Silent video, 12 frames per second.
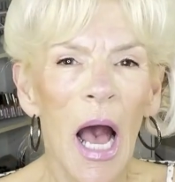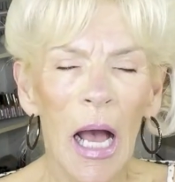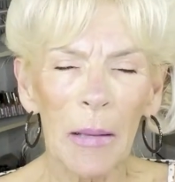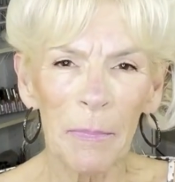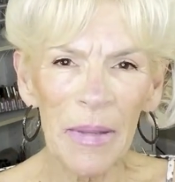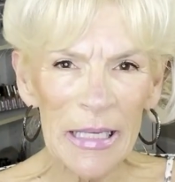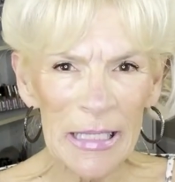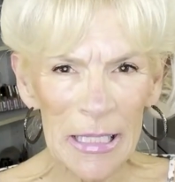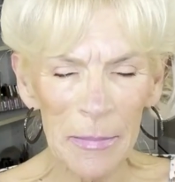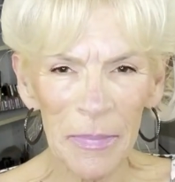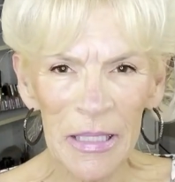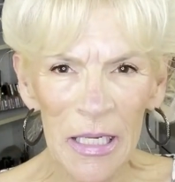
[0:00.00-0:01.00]
I picked
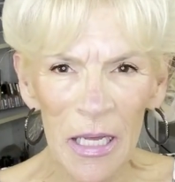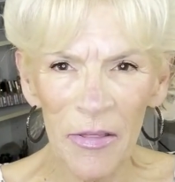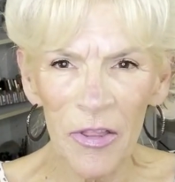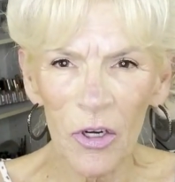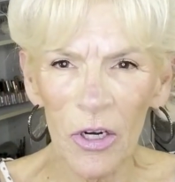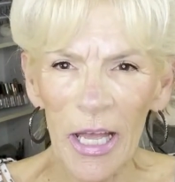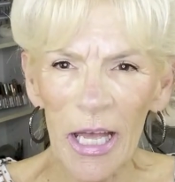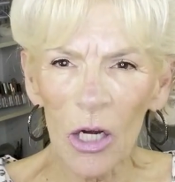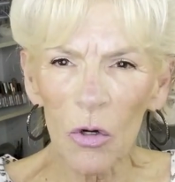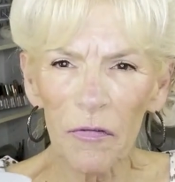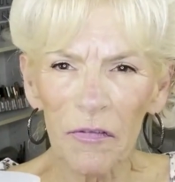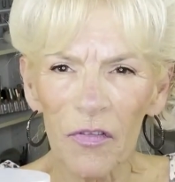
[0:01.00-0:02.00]
up another
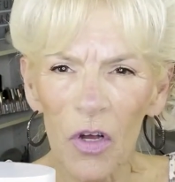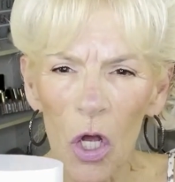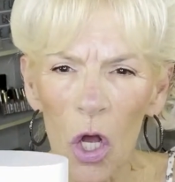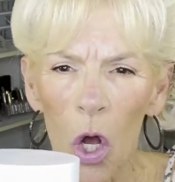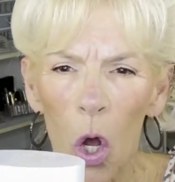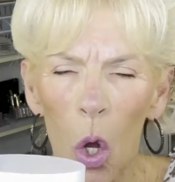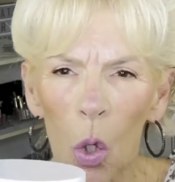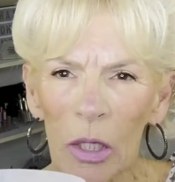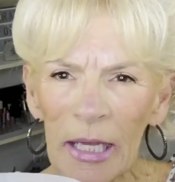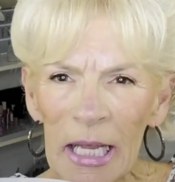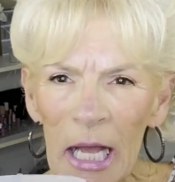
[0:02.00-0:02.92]
e.l.f. Holy